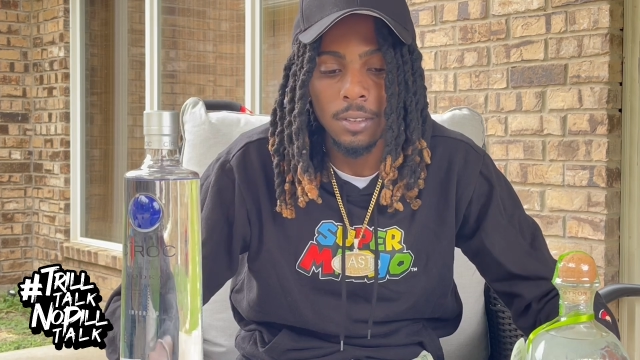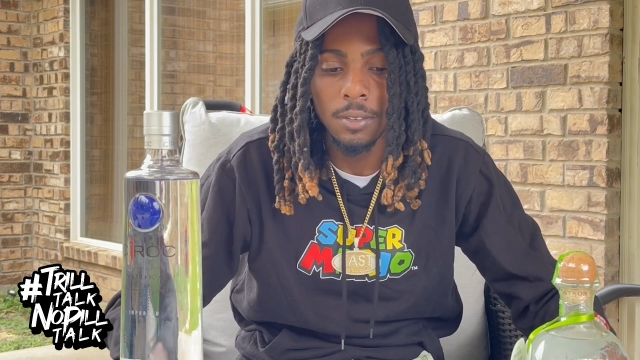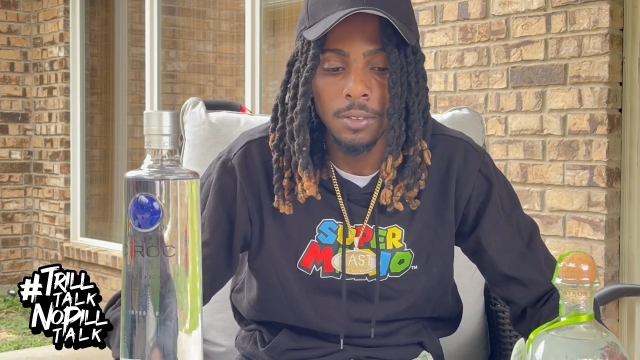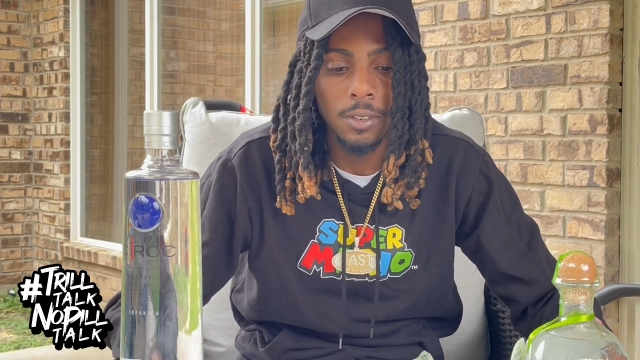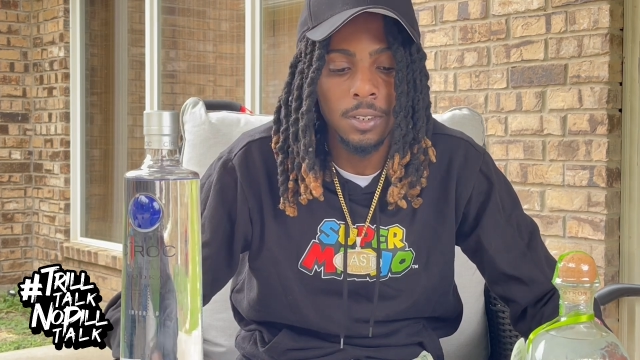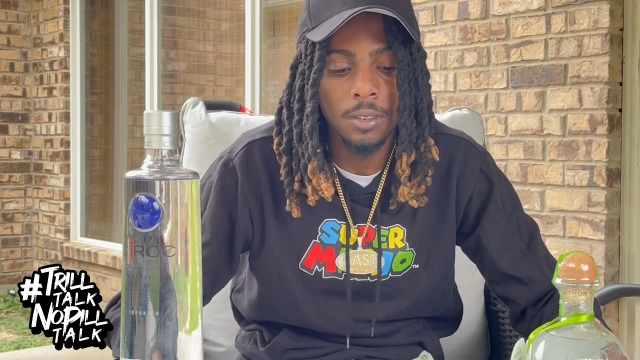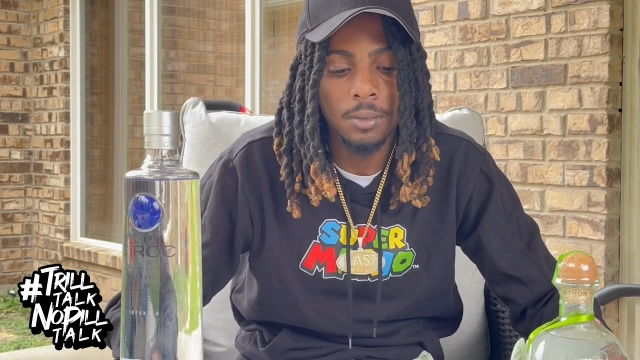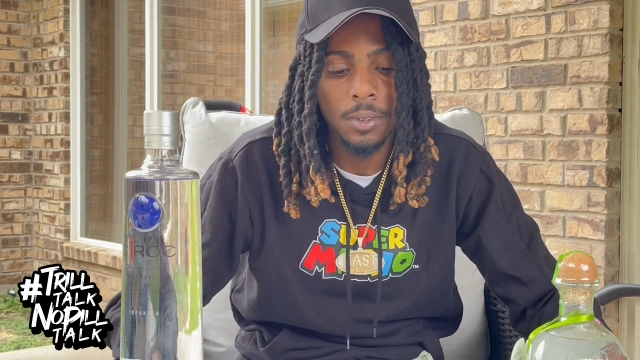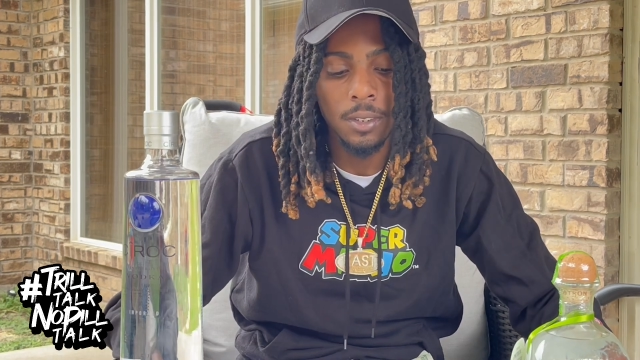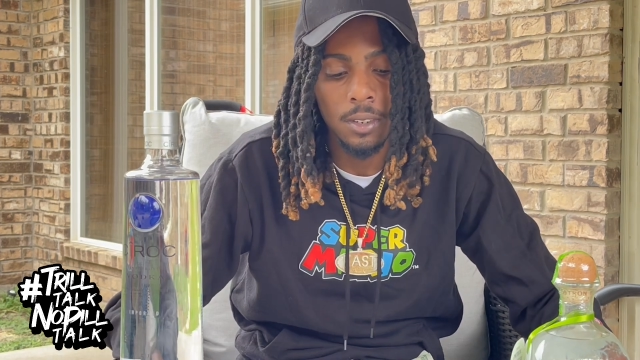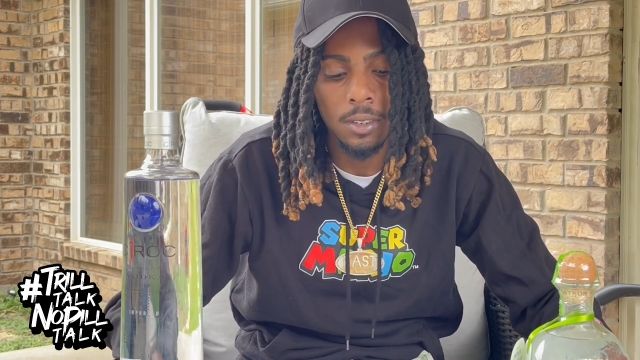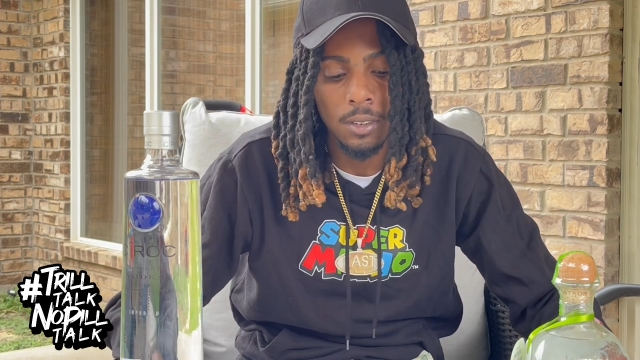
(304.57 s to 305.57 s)
You feel me?
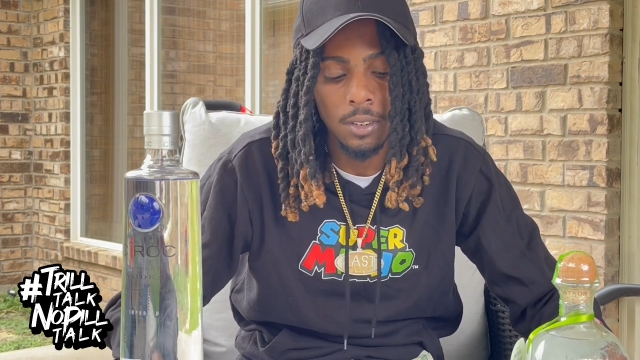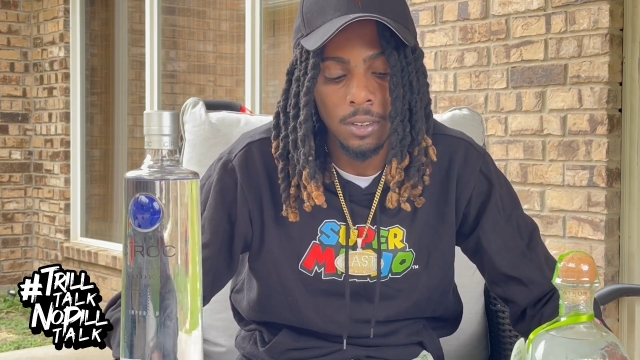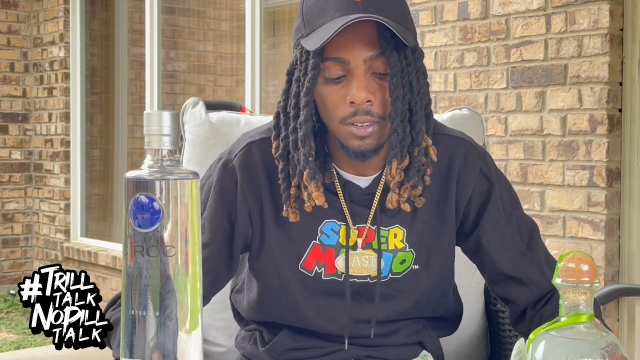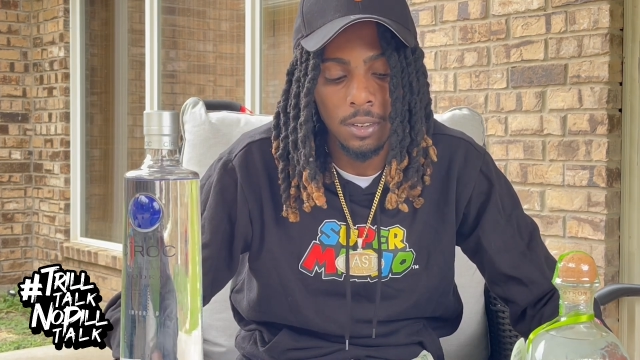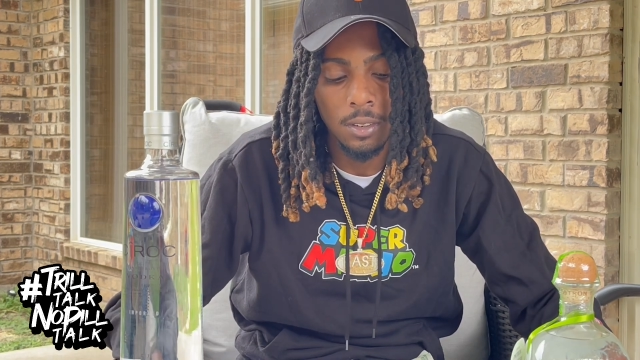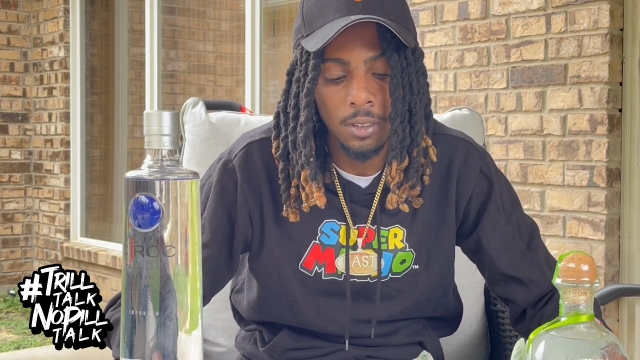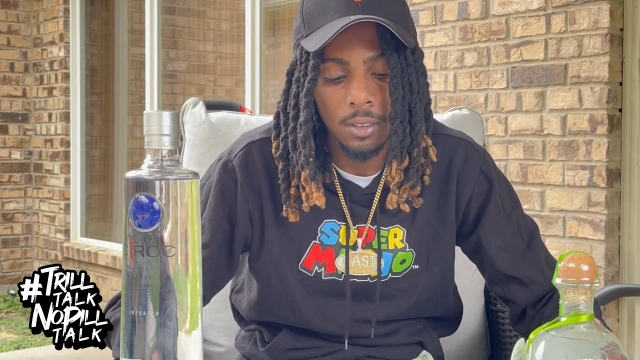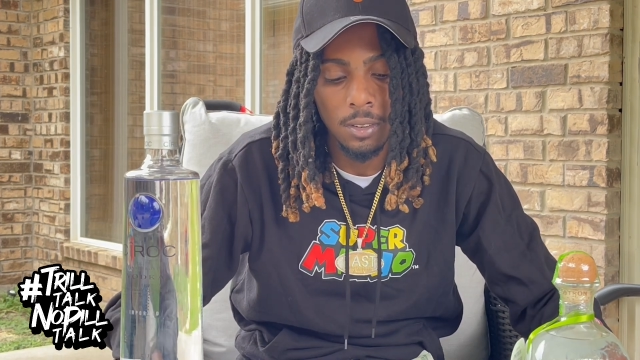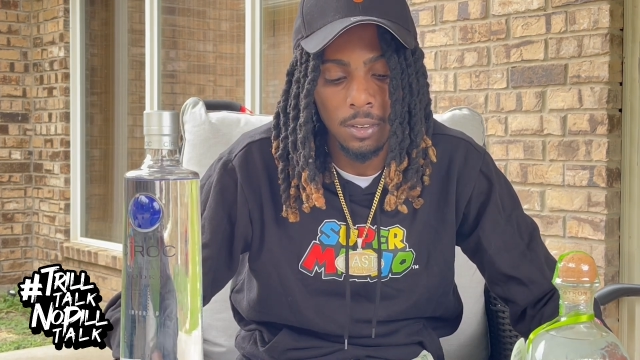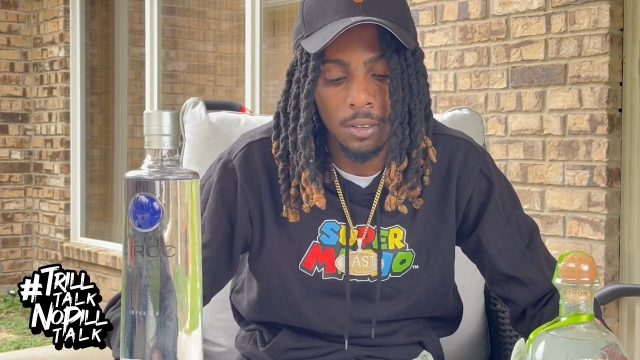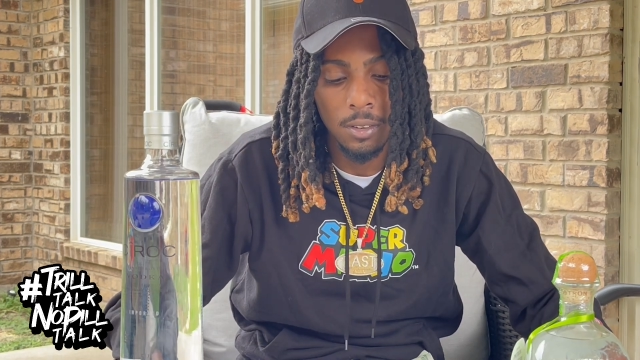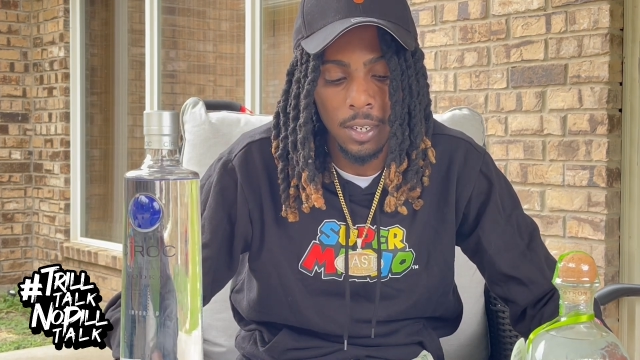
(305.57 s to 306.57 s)
So um,
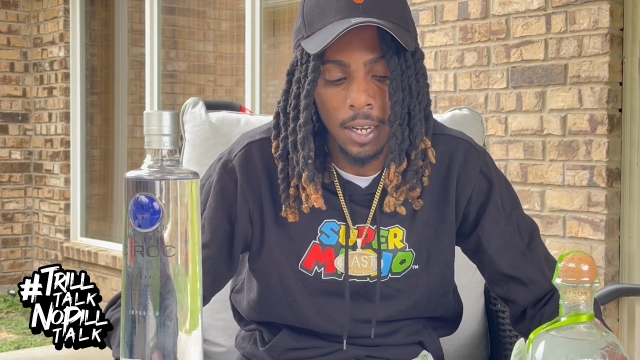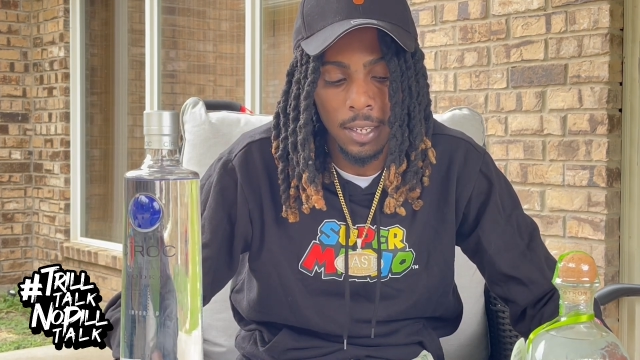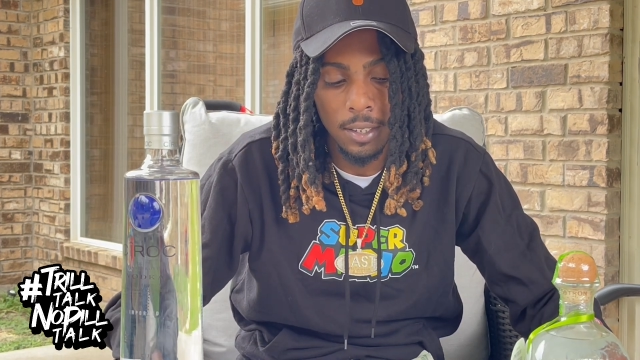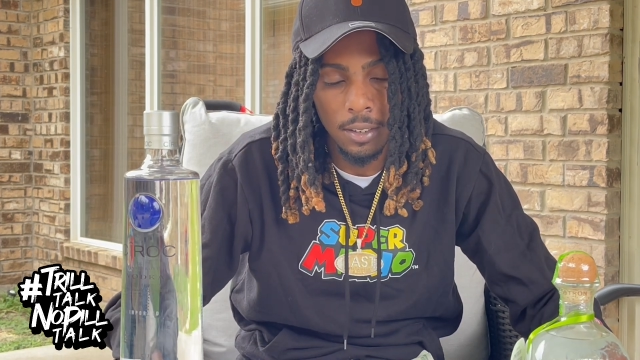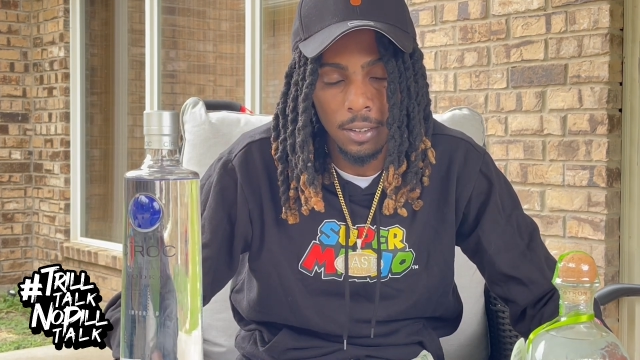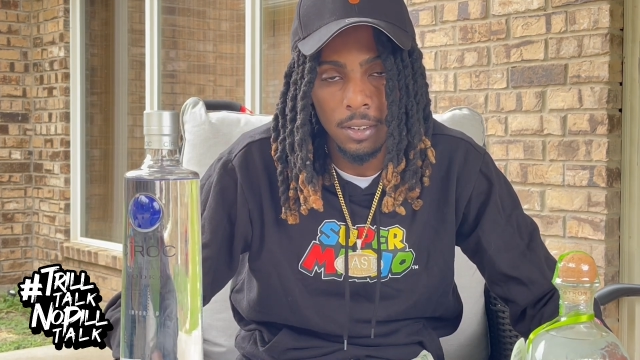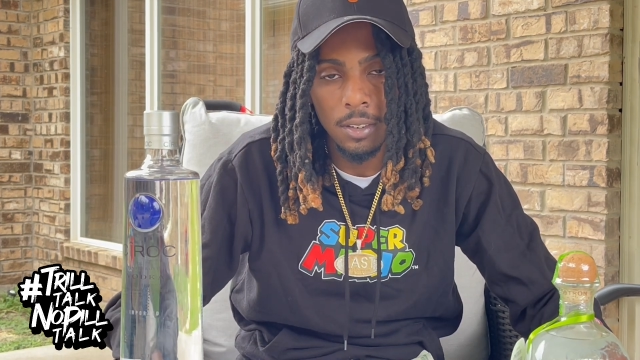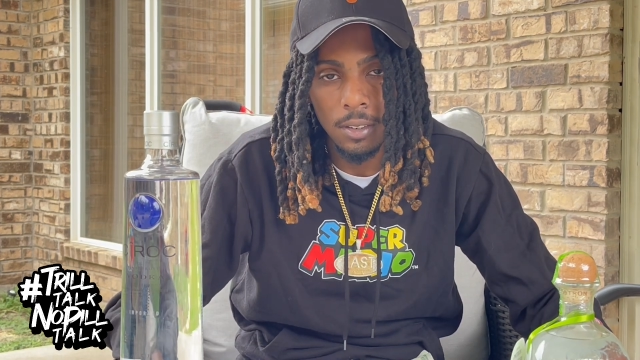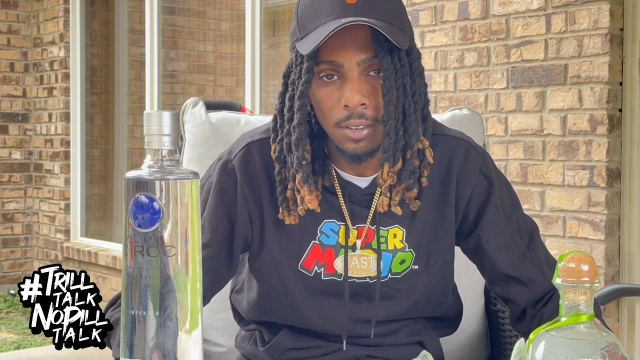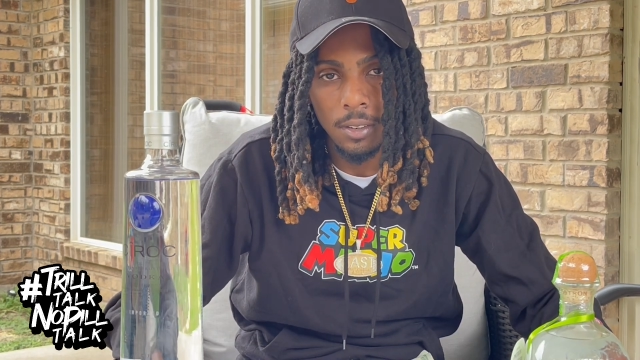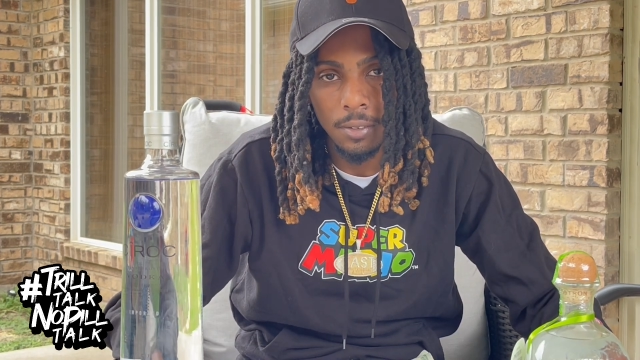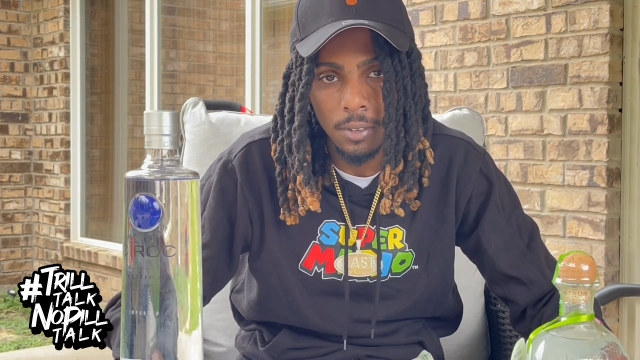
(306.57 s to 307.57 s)
you just gotta keep
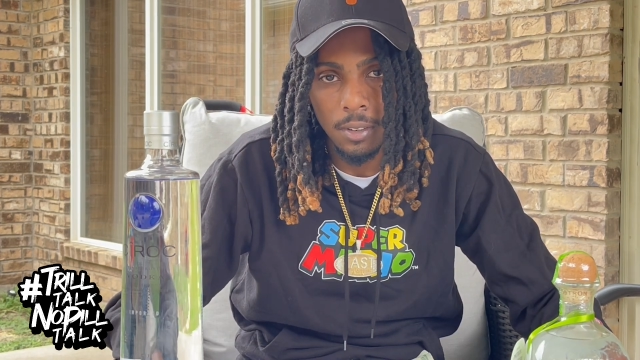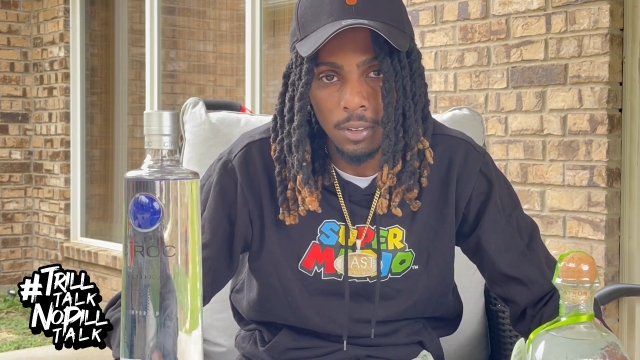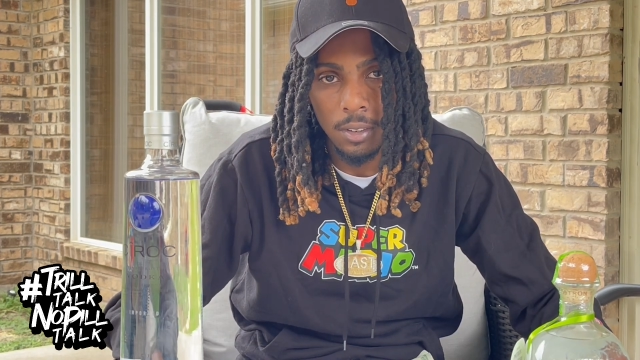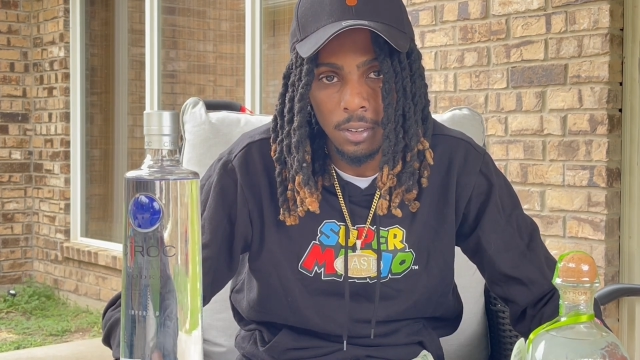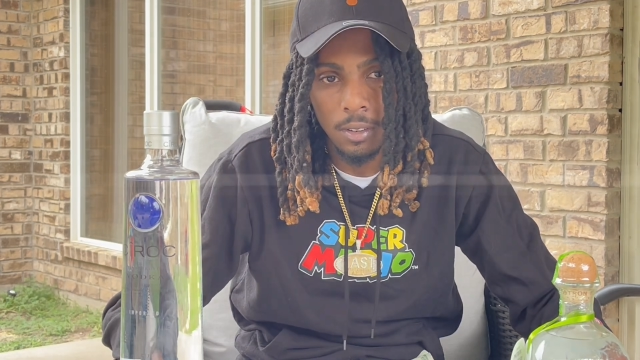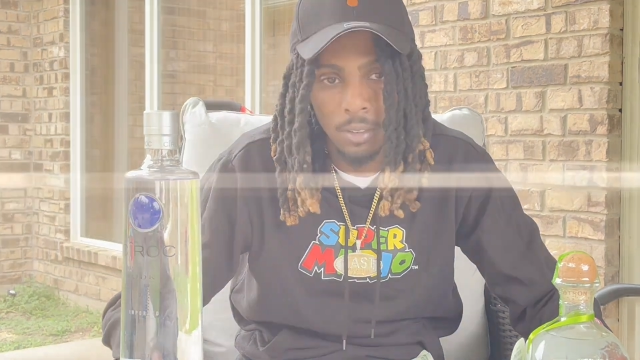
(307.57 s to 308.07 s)
going for something.